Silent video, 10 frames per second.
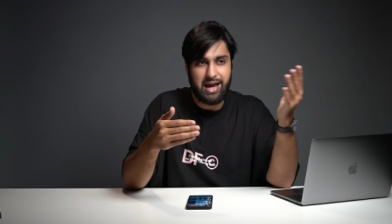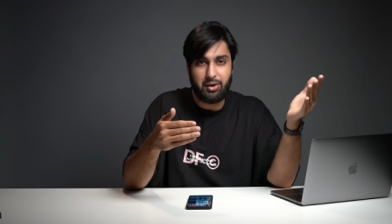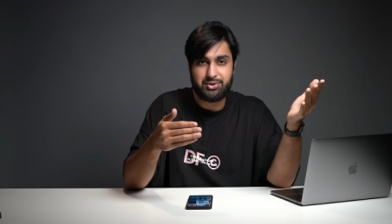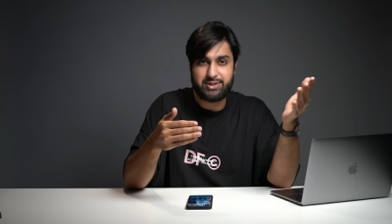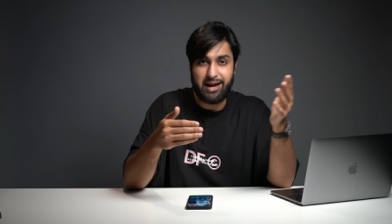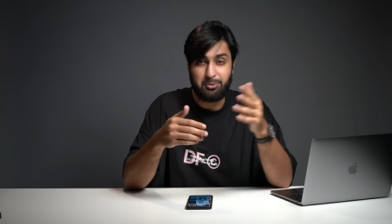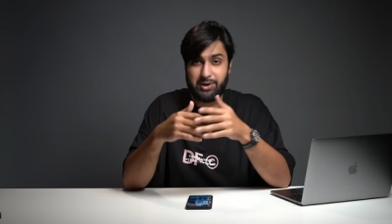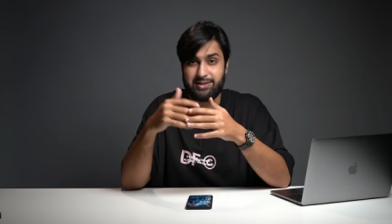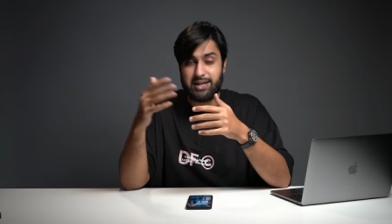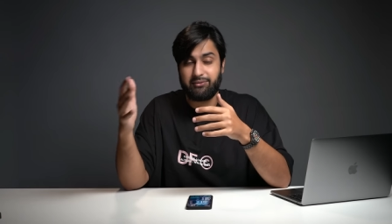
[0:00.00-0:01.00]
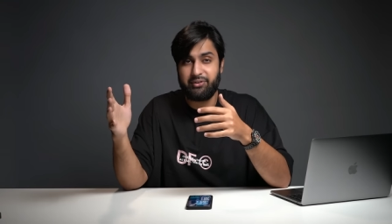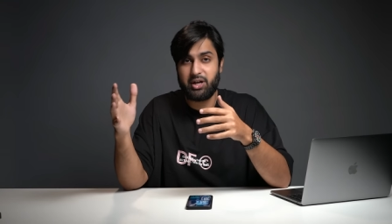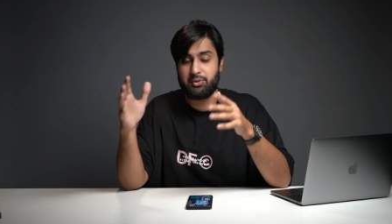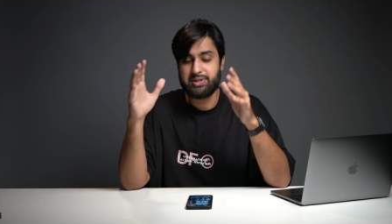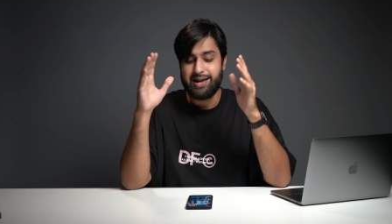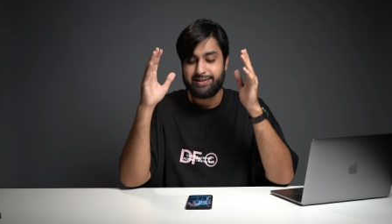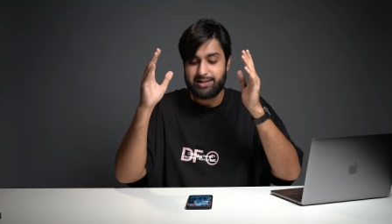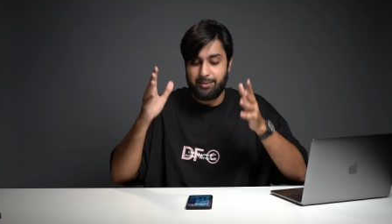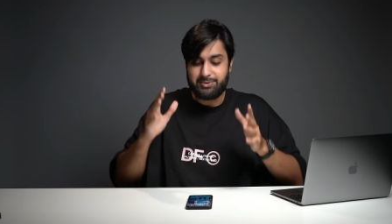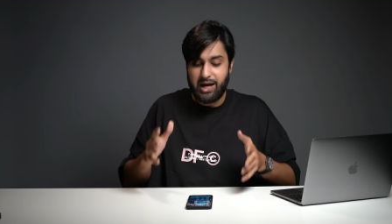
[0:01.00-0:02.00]
outside, when I take videos,
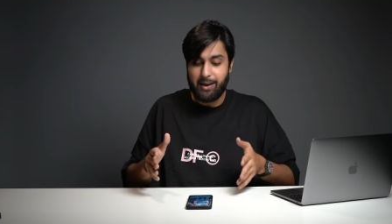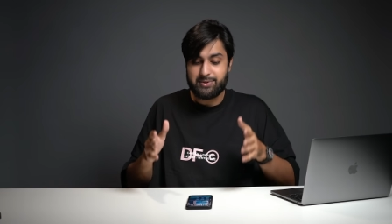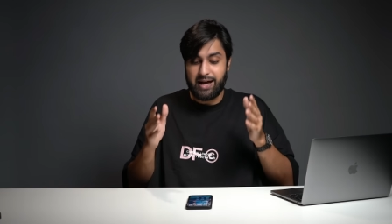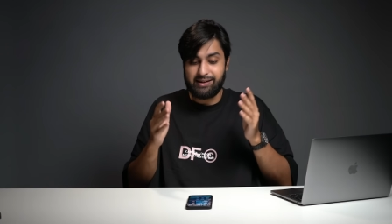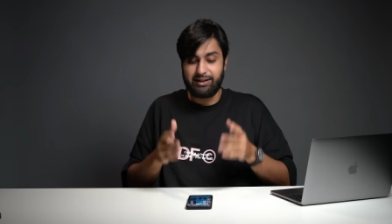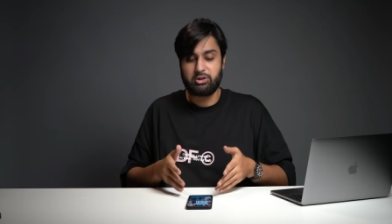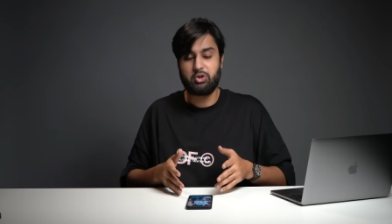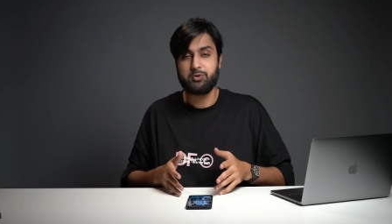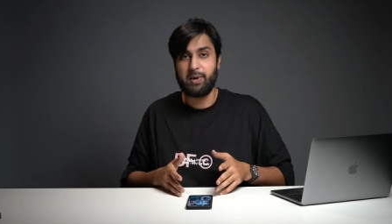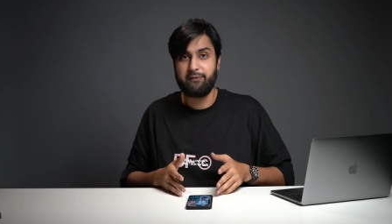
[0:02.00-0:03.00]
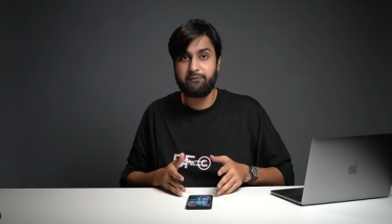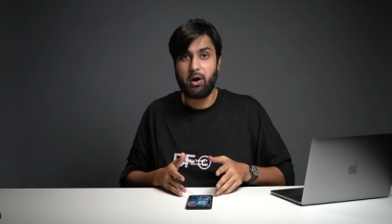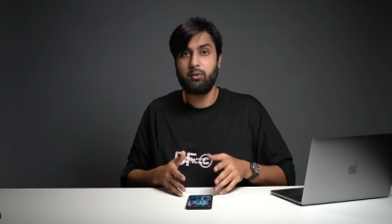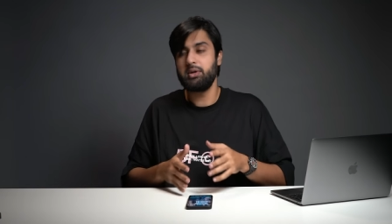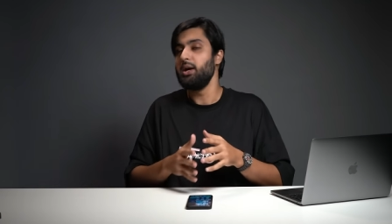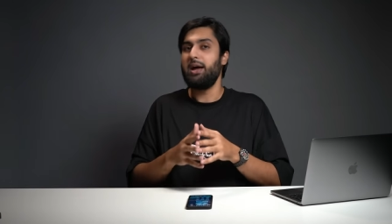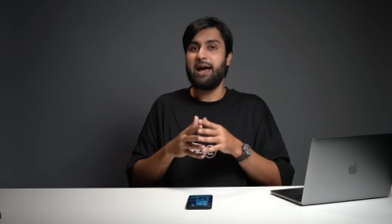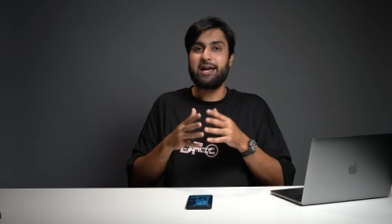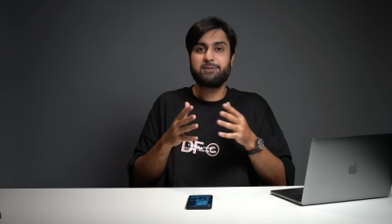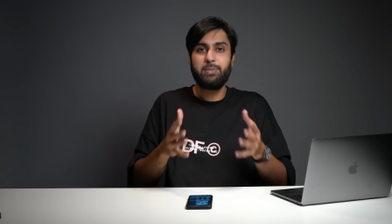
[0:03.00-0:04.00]
sometimes I like to use my phone
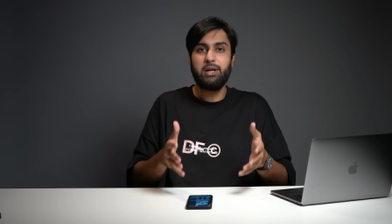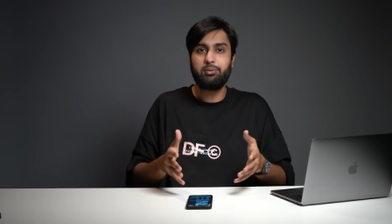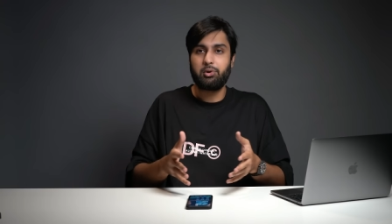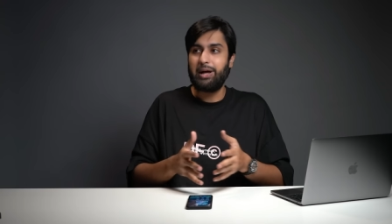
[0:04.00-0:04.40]
as B-roll.